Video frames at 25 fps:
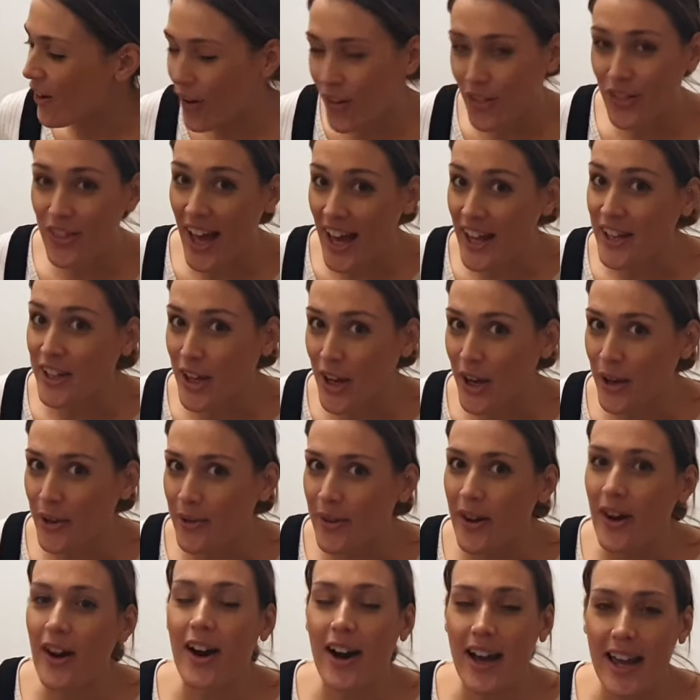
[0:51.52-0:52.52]
on that
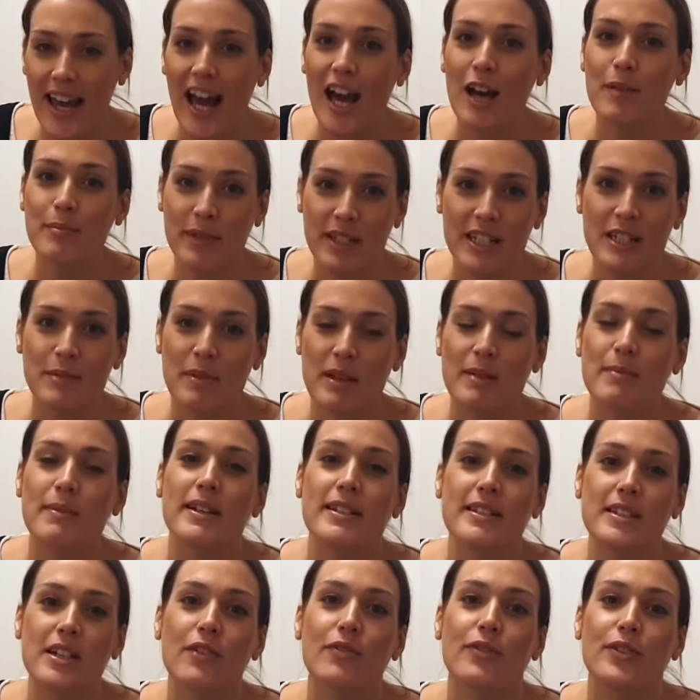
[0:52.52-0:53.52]
note, I am going to make
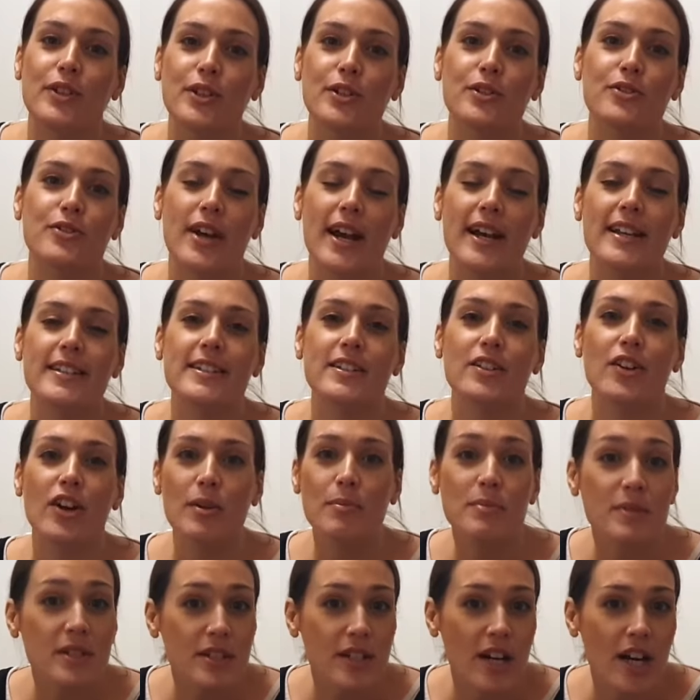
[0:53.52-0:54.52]
myself a new dress and
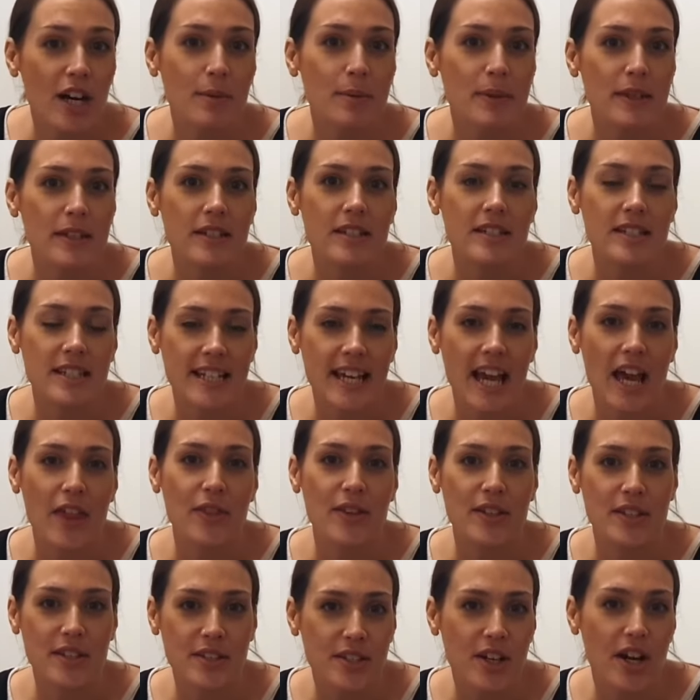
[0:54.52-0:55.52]
I'm determined to get
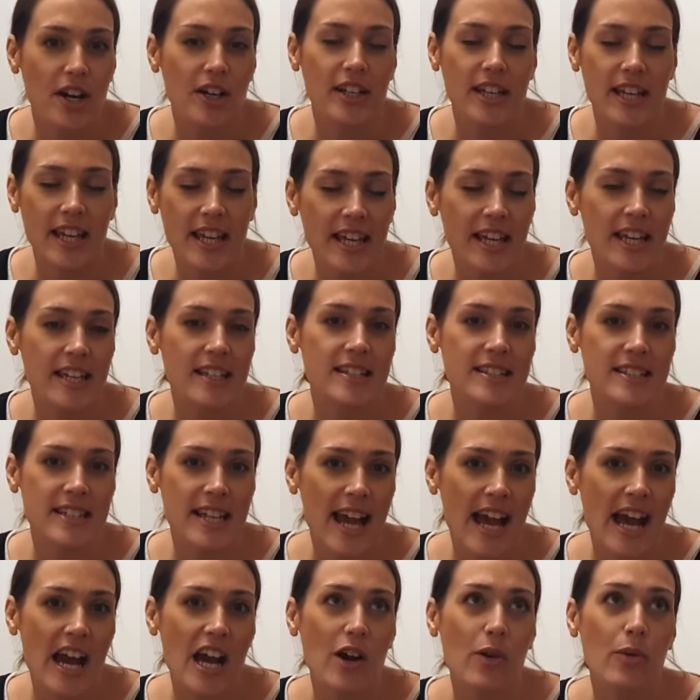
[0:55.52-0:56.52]
this done. It is
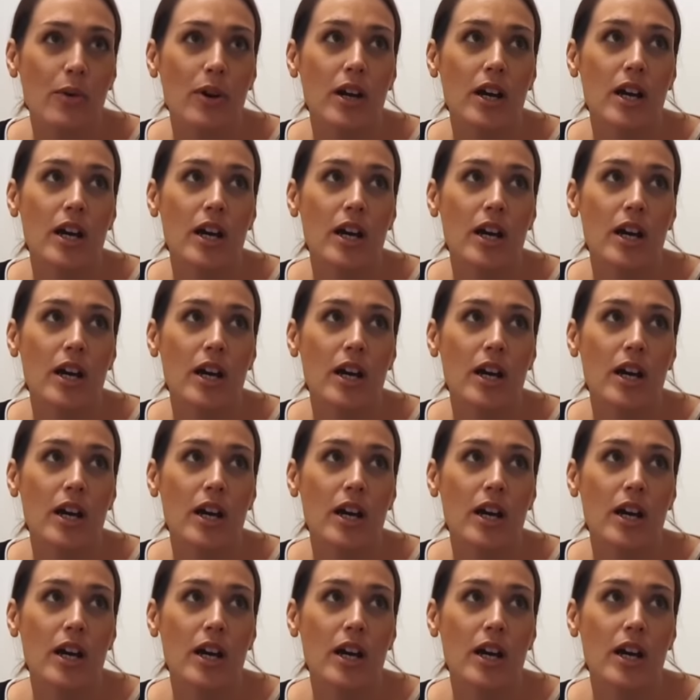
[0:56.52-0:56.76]
now